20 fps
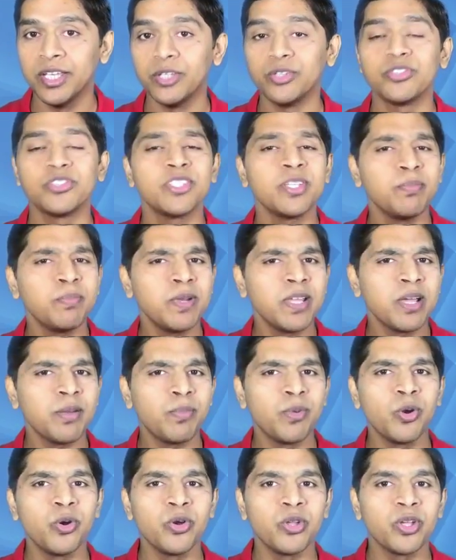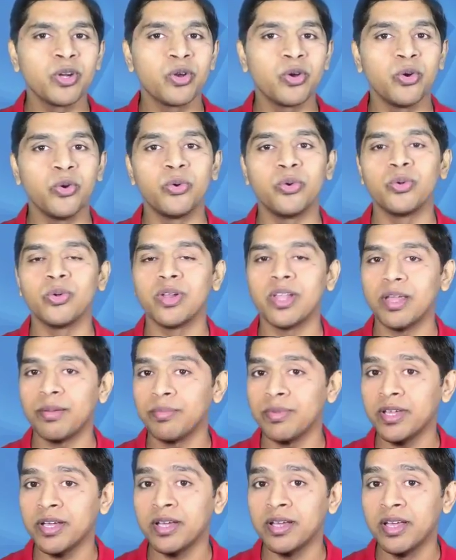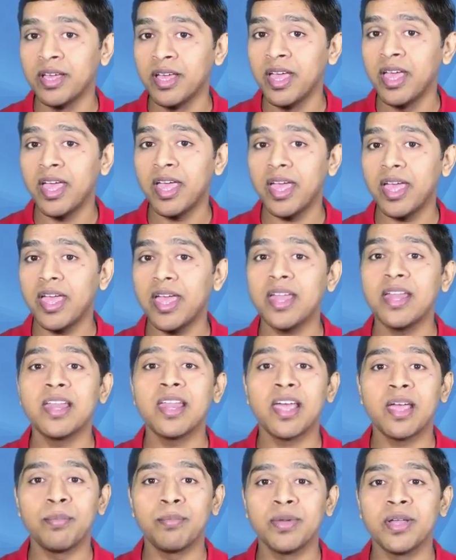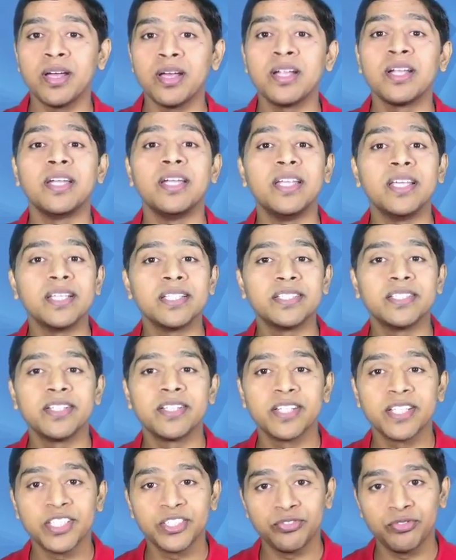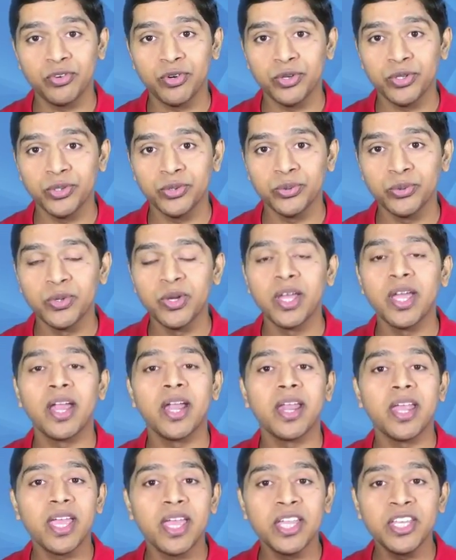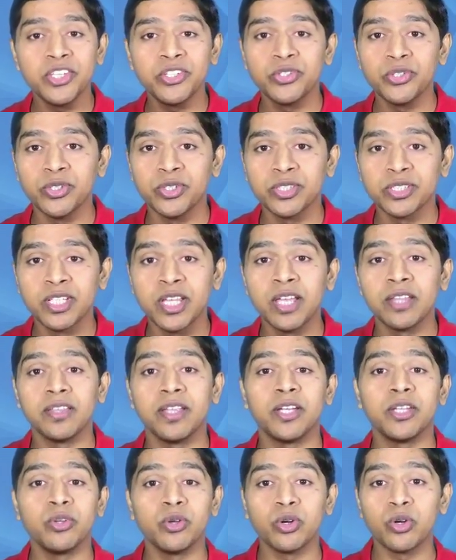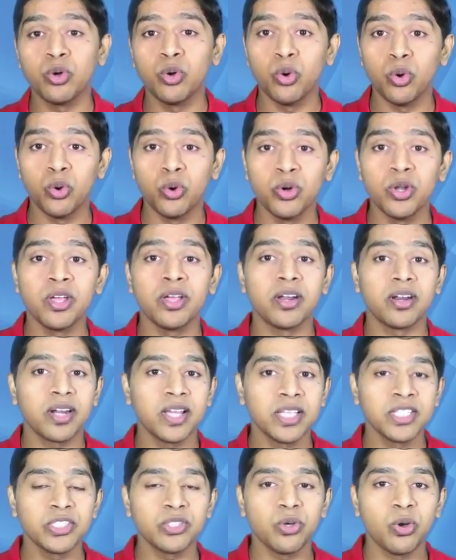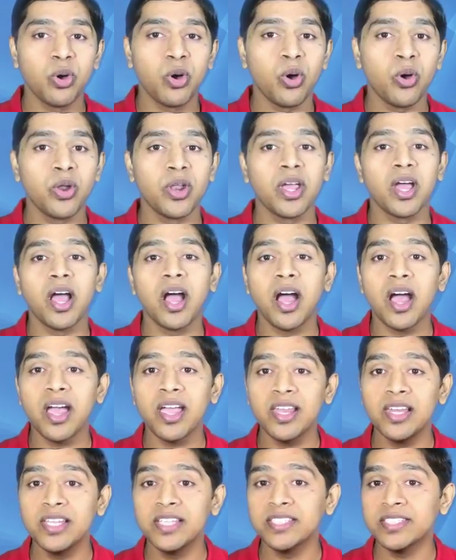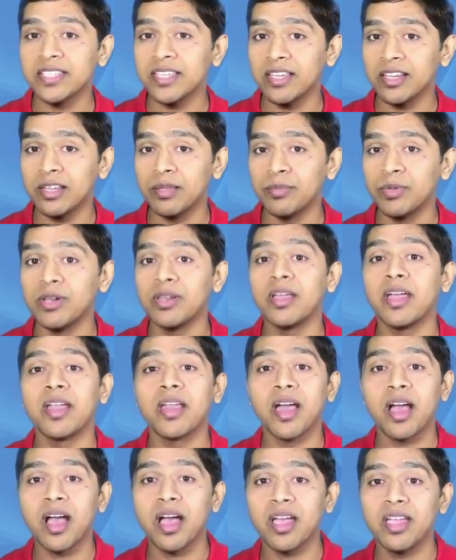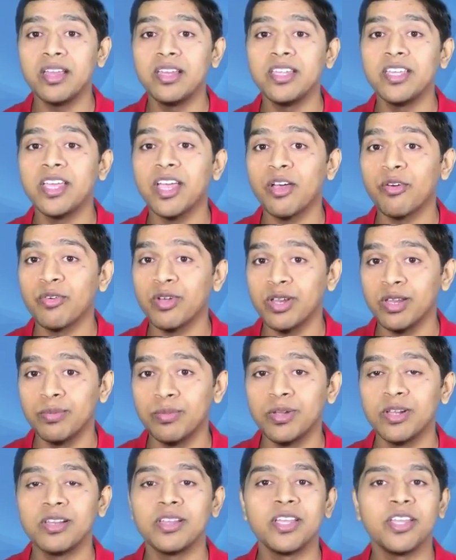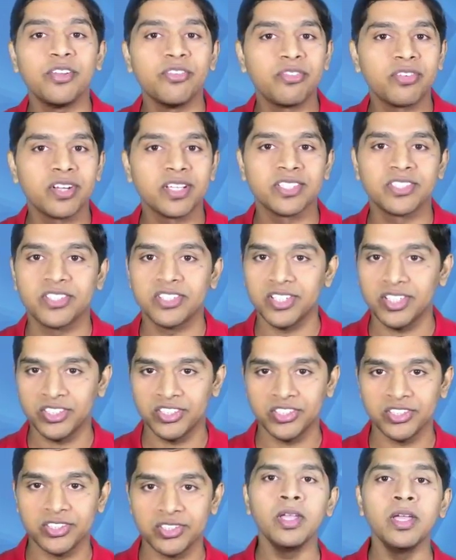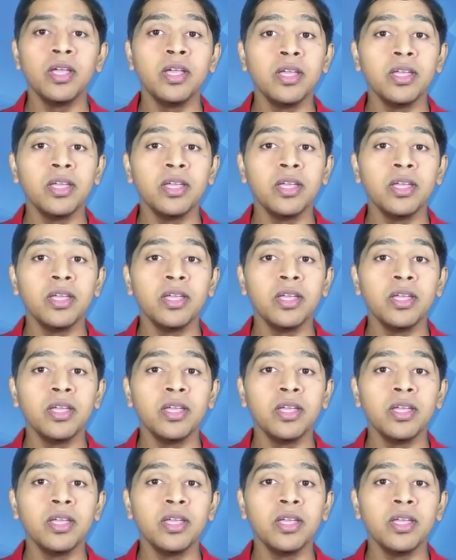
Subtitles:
You simply upload your code to Lambda and Lambda does the rest for you and ensures that your code runs on highly scalable and highly available infrastructure.